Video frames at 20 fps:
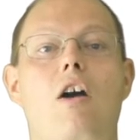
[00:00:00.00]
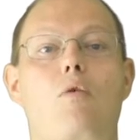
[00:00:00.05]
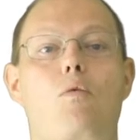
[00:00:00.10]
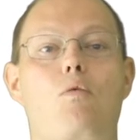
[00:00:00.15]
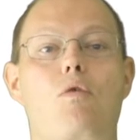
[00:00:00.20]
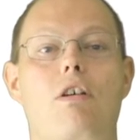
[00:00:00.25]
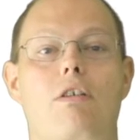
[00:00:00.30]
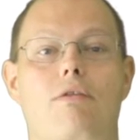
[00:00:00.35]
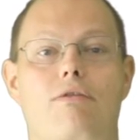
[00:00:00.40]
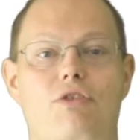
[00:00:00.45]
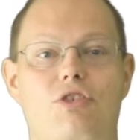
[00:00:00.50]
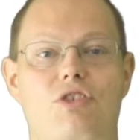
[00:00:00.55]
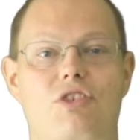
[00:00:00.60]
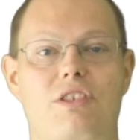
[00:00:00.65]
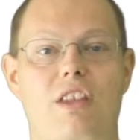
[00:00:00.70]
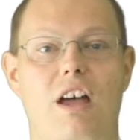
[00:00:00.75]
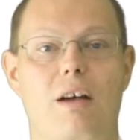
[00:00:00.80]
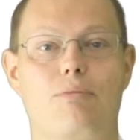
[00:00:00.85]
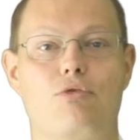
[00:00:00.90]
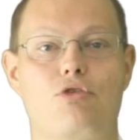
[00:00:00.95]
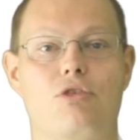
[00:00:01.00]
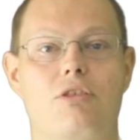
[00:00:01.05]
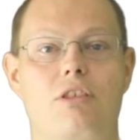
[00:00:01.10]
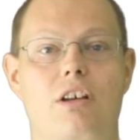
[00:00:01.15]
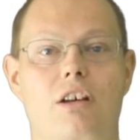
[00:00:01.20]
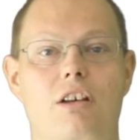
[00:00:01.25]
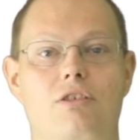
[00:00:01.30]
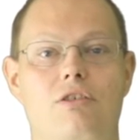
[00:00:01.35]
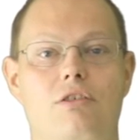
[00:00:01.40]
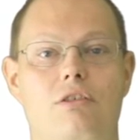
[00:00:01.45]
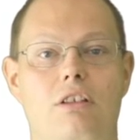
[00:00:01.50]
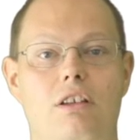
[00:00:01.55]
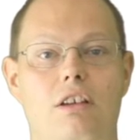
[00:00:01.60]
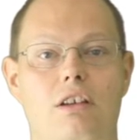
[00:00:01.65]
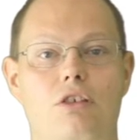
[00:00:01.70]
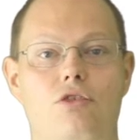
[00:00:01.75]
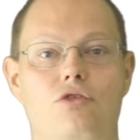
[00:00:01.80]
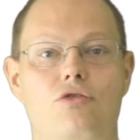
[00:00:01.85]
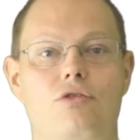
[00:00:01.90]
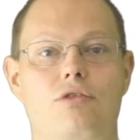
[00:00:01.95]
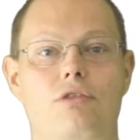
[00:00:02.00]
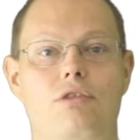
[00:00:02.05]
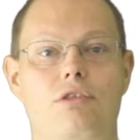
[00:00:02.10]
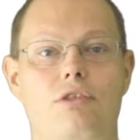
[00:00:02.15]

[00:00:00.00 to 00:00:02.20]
With snapshot isolation,